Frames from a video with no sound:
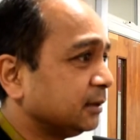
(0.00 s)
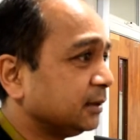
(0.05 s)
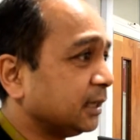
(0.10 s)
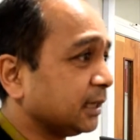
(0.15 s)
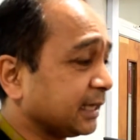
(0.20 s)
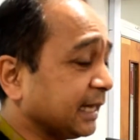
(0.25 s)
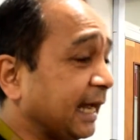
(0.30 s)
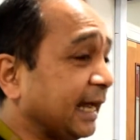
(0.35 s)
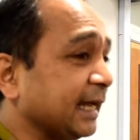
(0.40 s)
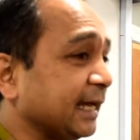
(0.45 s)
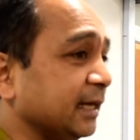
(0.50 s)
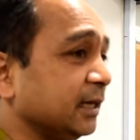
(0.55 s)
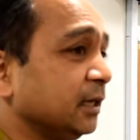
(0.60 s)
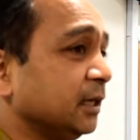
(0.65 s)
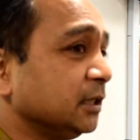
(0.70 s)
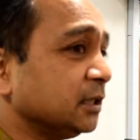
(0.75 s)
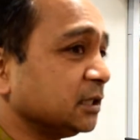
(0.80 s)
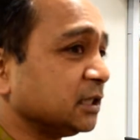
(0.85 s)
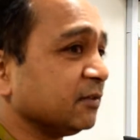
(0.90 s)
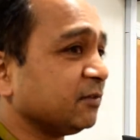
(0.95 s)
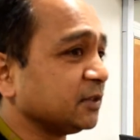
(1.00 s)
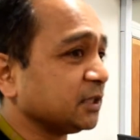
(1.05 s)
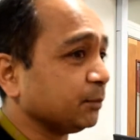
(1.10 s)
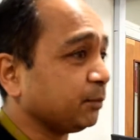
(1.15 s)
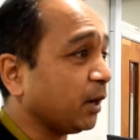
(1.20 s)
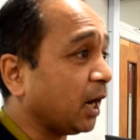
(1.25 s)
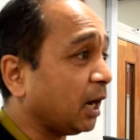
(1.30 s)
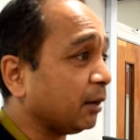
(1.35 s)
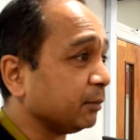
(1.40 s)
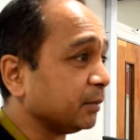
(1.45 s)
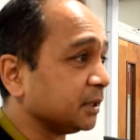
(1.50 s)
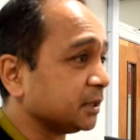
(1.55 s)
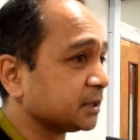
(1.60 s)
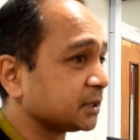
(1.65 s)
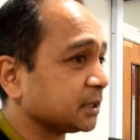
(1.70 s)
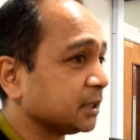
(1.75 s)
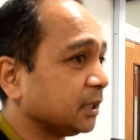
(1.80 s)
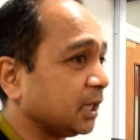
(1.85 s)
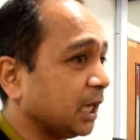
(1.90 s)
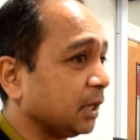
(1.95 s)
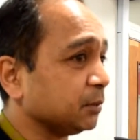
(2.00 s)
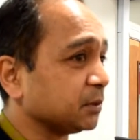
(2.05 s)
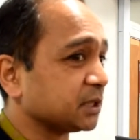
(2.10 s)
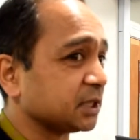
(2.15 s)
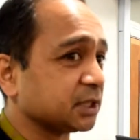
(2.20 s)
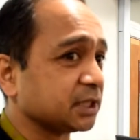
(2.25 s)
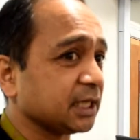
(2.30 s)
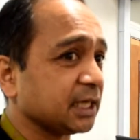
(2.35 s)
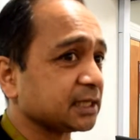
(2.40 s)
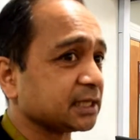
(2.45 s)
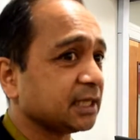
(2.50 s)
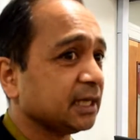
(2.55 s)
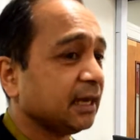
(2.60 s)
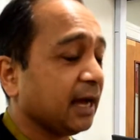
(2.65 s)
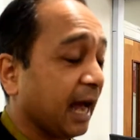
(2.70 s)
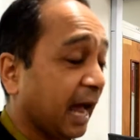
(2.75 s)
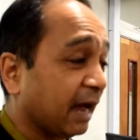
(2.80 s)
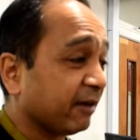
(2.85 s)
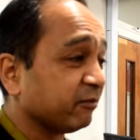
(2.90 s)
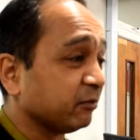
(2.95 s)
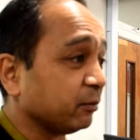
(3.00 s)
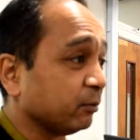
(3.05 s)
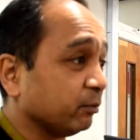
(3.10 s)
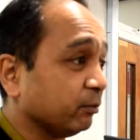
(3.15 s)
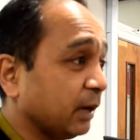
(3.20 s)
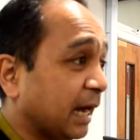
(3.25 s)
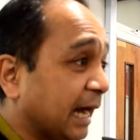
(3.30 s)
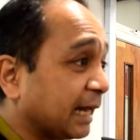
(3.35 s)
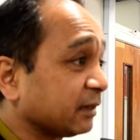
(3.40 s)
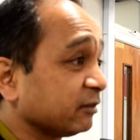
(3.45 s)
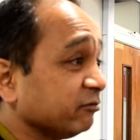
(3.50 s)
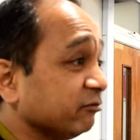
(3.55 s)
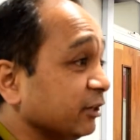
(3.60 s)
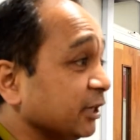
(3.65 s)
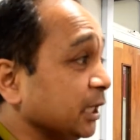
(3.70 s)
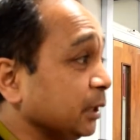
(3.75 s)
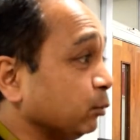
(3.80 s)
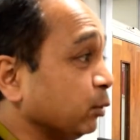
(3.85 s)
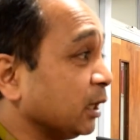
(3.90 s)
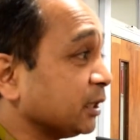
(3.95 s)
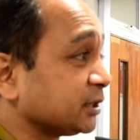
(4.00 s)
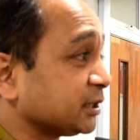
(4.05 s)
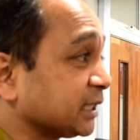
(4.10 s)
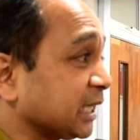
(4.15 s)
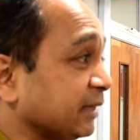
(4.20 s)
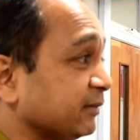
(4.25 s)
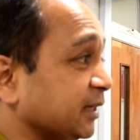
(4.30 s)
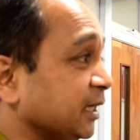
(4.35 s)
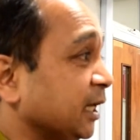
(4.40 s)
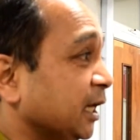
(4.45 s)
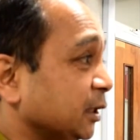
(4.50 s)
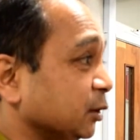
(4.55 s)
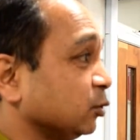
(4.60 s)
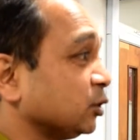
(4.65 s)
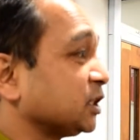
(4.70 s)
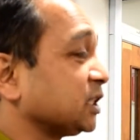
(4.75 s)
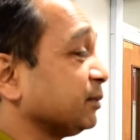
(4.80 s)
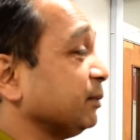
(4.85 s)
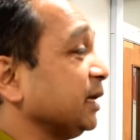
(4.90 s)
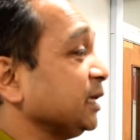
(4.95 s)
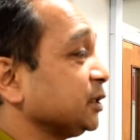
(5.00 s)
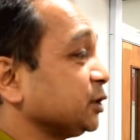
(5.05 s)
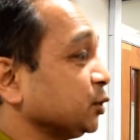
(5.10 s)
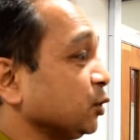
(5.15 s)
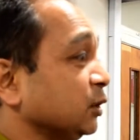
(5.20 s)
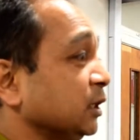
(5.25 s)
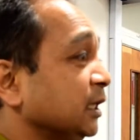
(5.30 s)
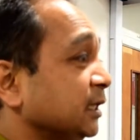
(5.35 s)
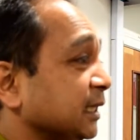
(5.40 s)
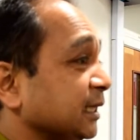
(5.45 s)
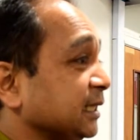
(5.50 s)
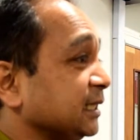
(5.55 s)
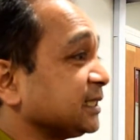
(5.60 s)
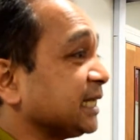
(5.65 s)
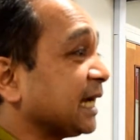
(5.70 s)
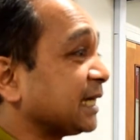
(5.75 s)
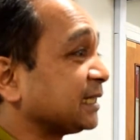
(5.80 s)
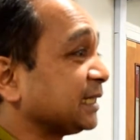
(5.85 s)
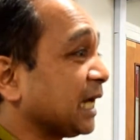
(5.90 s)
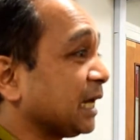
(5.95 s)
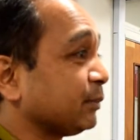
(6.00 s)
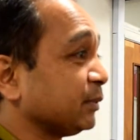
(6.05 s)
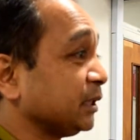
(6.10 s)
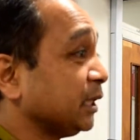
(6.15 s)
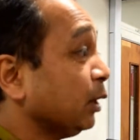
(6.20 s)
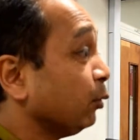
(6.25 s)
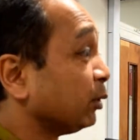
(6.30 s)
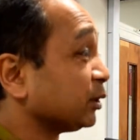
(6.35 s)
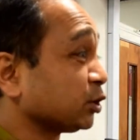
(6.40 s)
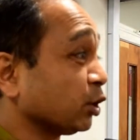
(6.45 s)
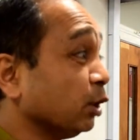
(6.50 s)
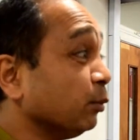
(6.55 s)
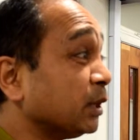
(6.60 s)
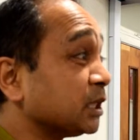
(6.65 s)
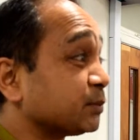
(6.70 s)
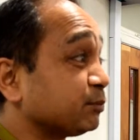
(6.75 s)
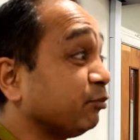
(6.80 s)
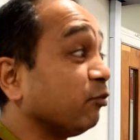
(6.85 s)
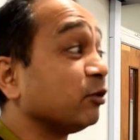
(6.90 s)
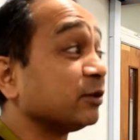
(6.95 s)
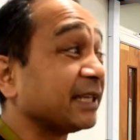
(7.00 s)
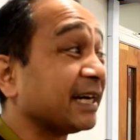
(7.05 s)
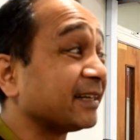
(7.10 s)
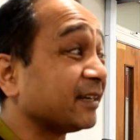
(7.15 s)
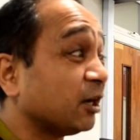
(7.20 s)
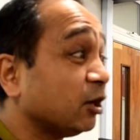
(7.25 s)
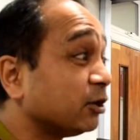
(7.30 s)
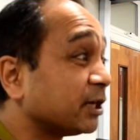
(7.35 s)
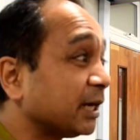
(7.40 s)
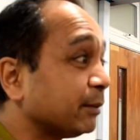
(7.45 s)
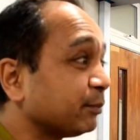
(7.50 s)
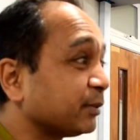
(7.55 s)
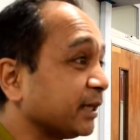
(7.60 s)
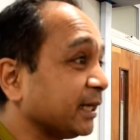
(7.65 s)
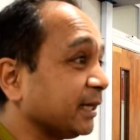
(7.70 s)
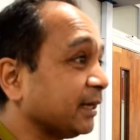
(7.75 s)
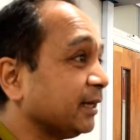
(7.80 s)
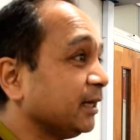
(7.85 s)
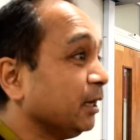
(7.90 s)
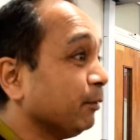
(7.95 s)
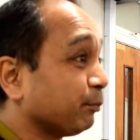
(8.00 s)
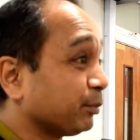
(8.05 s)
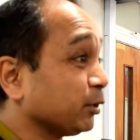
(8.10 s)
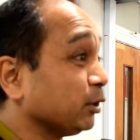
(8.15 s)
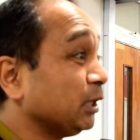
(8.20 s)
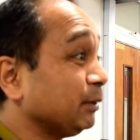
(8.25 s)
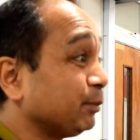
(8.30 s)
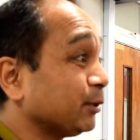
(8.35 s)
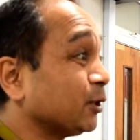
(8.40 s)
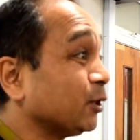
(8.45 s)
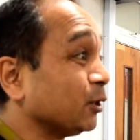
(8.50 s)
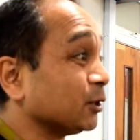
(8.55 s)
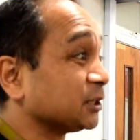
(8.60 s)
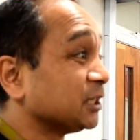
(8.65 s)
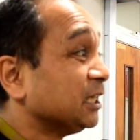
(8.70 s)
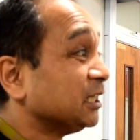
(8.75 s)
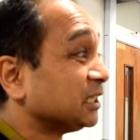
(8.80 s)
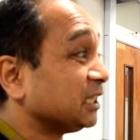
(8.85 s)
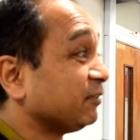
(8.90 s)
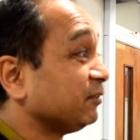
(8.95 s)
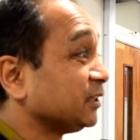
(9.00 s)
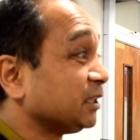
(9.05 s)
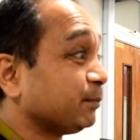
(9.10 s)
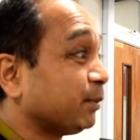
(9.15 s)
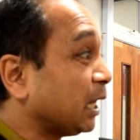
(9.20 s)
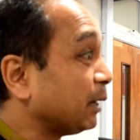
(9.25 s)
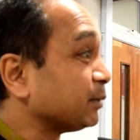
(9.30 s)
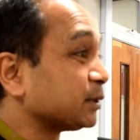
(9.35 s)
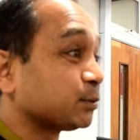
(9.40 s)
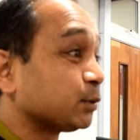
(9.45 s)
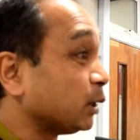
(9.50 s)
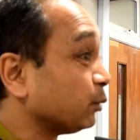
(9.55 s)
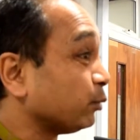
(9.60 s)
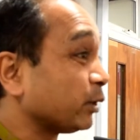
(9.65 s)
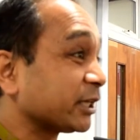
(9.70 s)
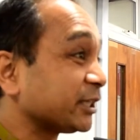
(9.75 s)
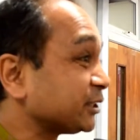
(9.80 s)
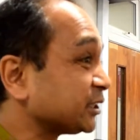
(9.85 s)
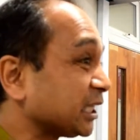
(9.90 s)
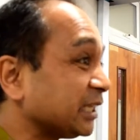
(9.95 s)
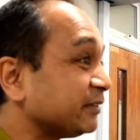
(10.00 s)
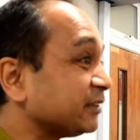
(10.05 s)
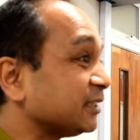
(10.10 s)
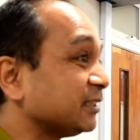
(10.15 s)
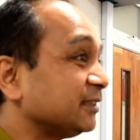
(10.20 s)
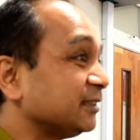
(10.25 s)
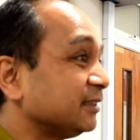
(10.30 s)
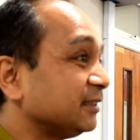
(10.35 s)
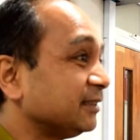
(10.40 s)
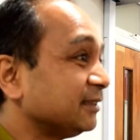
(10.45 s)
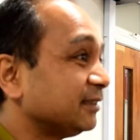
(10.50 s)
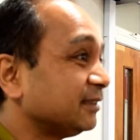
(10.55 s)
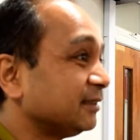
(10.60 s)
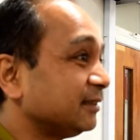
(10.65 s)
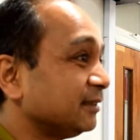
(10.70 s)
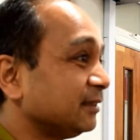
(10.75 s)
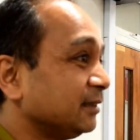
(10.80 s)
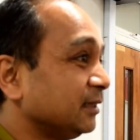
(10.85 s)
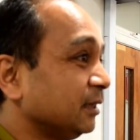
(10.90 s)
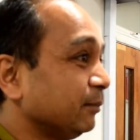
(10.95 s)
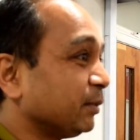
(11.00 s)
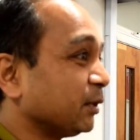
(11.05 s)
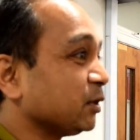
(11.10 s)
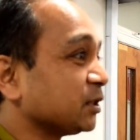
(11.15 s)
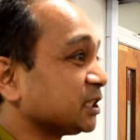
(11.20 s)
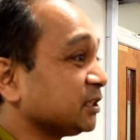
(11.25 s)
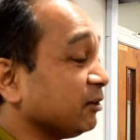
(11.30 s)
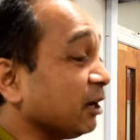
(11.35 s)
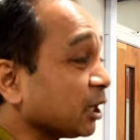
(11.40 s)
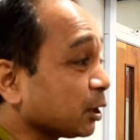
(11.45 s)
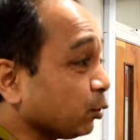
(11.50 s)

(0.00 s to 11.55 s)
Again, the different departments, I would suggest, hadn't really worked together in order to make sure that this hadn't happened, which almost brought down the whole company, purely because different departments weren't working together. Because there are